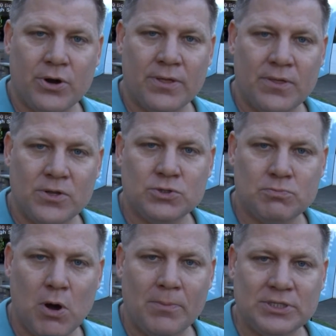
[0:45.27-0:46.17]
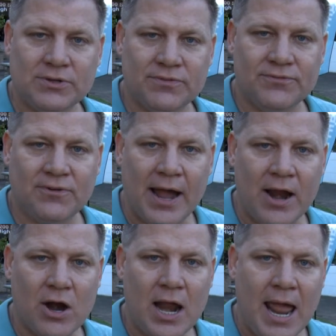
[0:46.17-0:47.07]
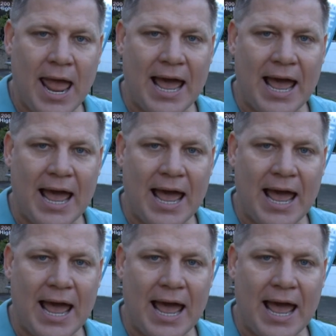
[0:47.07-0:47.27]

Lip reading: during those moments of the fire,